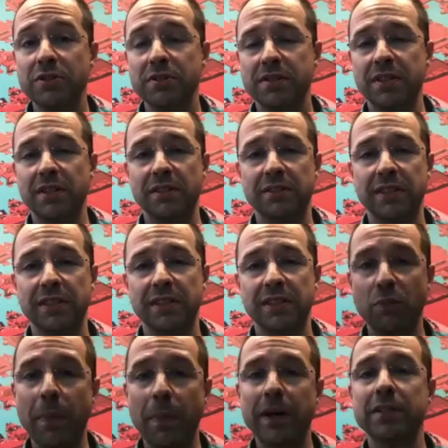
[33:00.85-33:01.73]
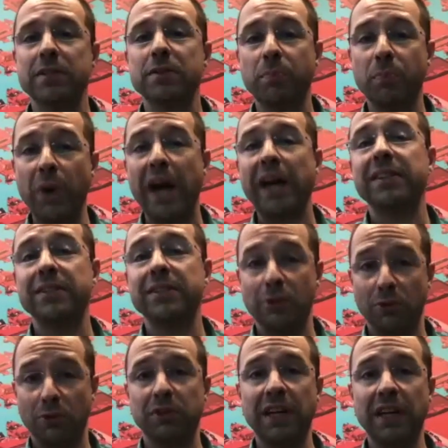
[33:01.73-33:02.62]
skills that you must practice
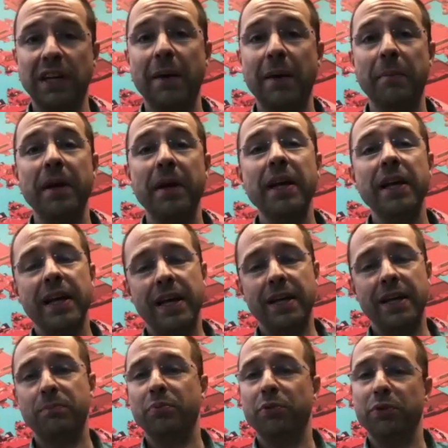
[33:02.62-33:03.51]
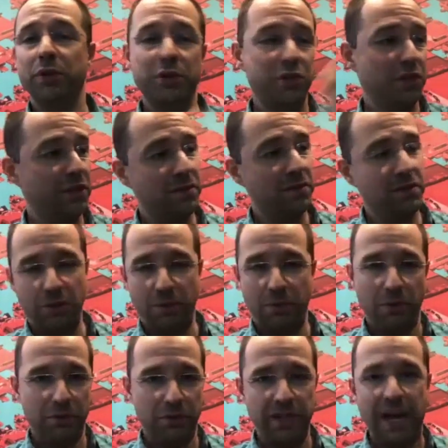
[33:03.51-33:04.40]
all the time and preach it
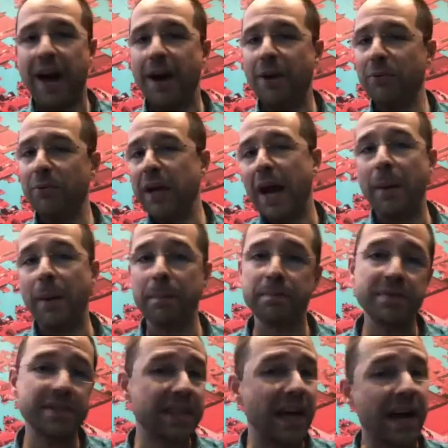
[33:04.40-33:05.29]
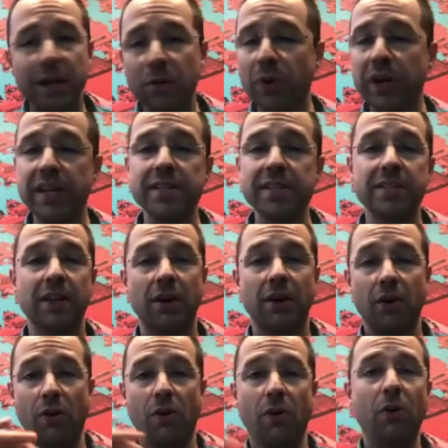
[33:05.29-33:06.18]
down, up, sideways,
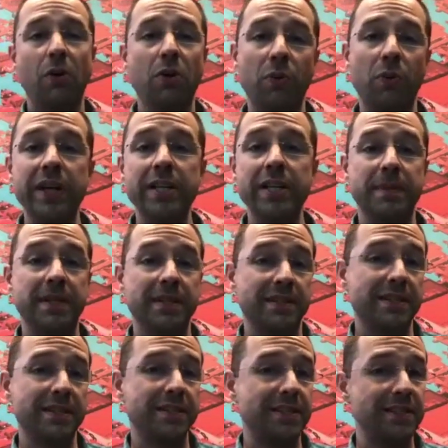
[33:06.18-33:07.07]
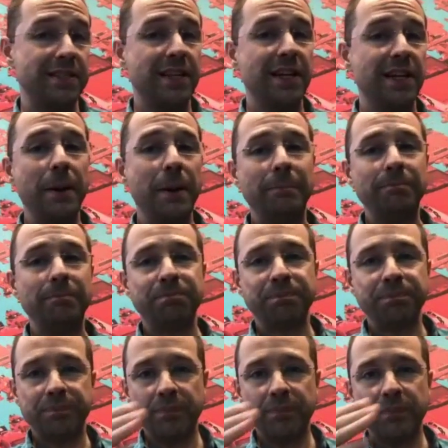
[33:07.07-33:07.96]
all the ways, because this is,
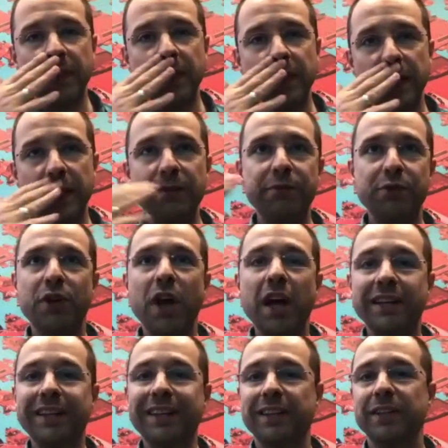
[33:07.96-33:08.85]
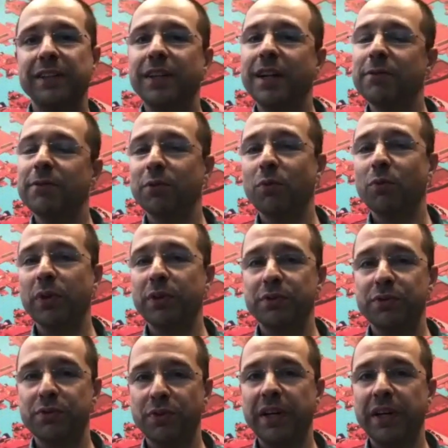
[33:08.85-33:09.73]
if you're not clear enough on what
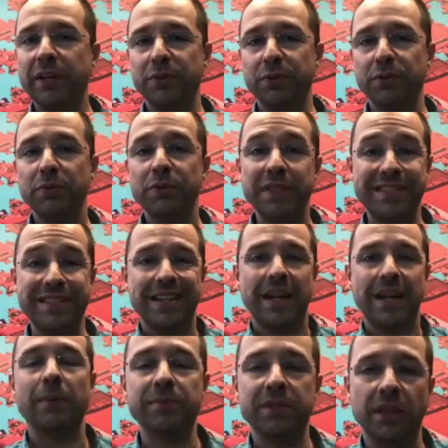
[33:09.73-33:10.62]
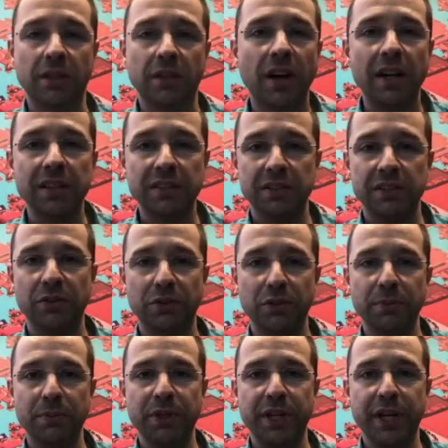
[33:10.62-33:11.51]
you're trying to do, this comes across in your
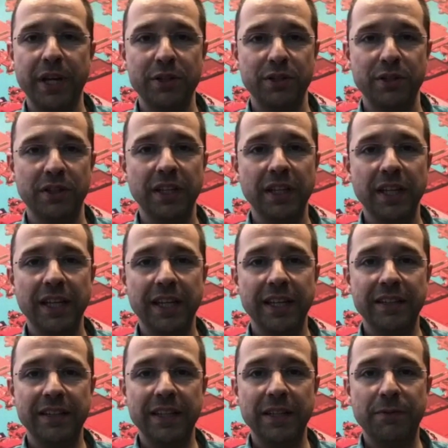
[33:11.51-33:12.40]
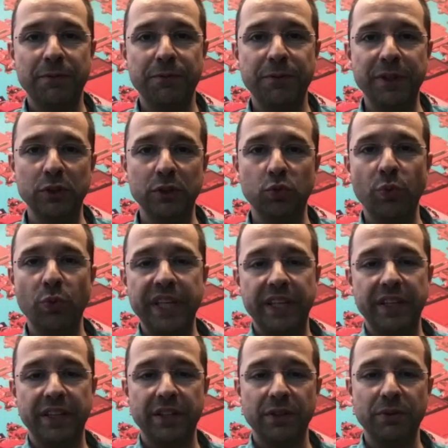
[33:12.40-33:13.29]
communication. It feels
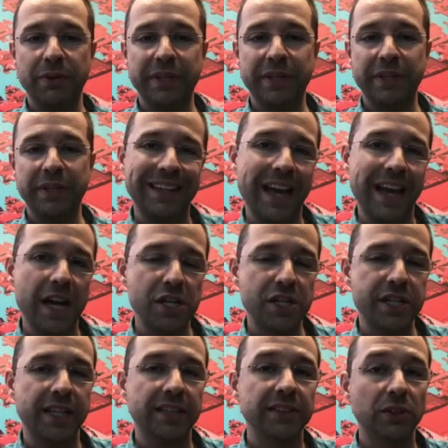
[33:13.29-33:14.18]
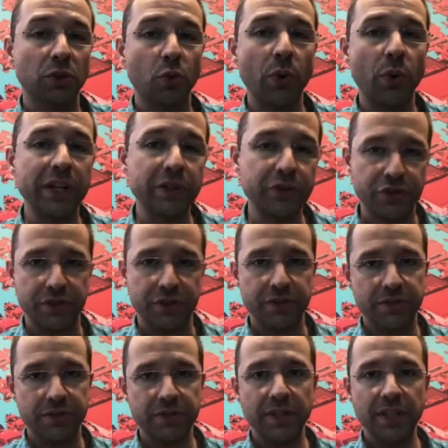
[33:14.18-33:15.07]
weak. You can't actually answer
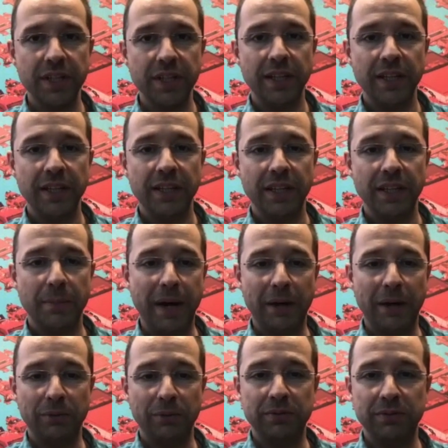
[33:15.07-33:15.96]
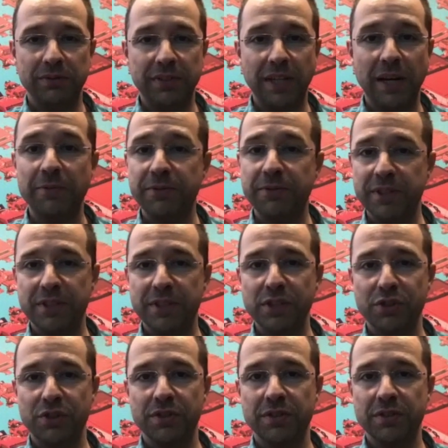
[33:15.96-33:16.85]
questions about tough
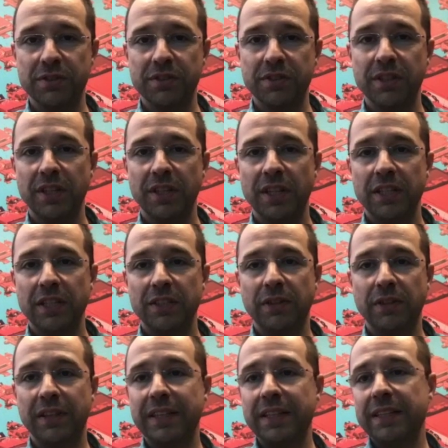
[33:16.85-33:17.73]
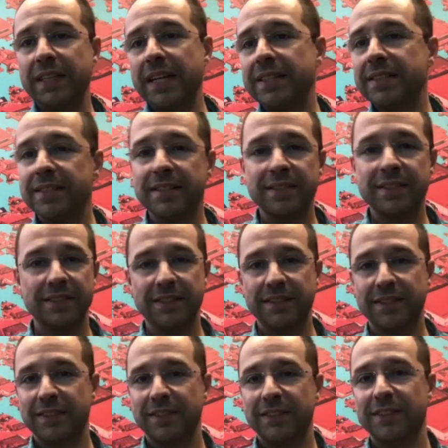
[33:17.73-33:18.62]
decisions. So I think it's
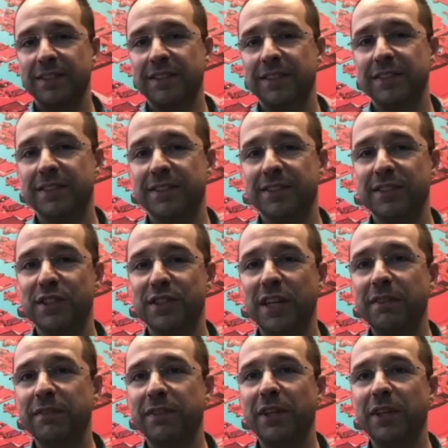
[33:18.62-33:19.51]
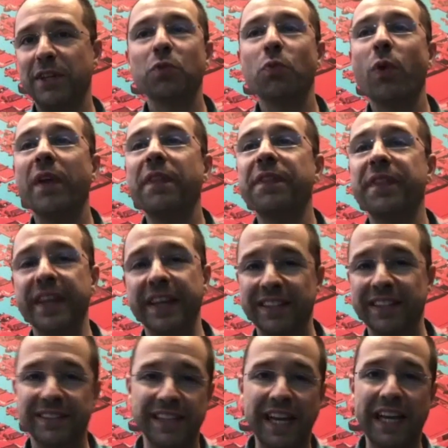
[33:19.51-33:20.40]
kind of not one
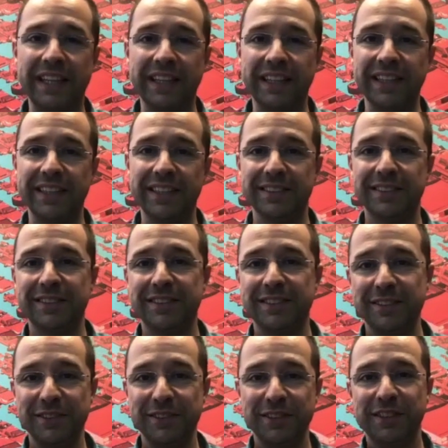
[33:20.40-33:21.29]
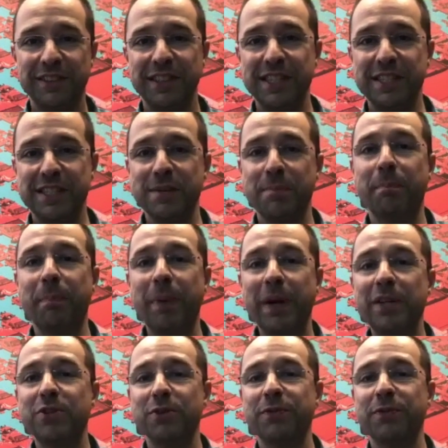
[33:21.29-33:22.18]
thing, sadly. It's a
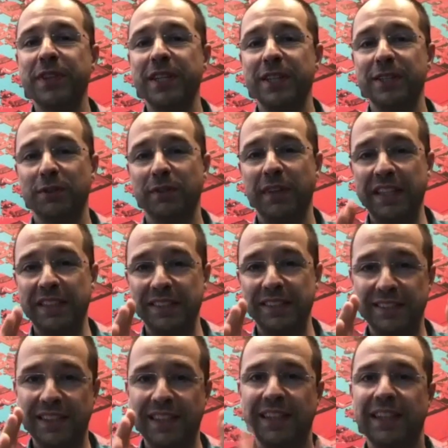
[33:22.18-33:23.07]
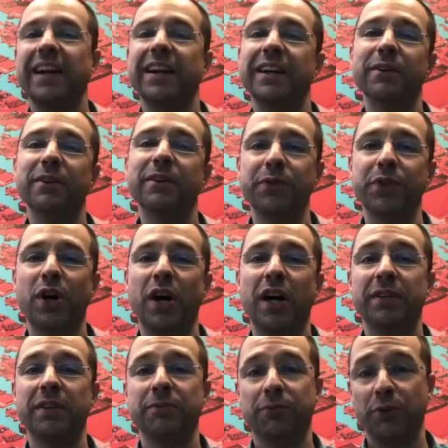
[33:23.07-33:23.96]
bunch of things of like this clarity of
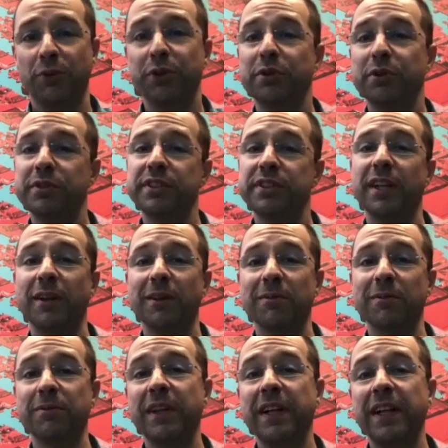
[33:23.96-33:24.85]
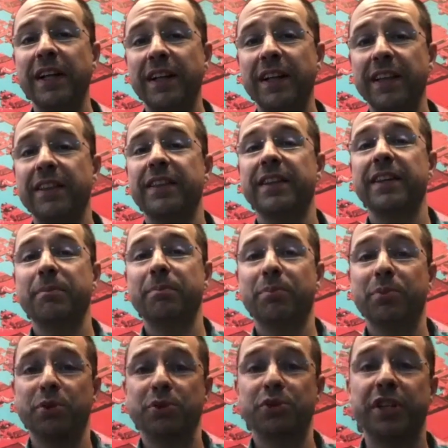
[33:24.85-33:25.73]
thought for yourself and then
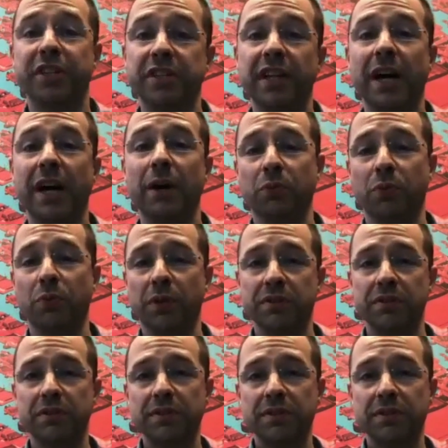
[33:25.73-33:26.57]
project it outwards.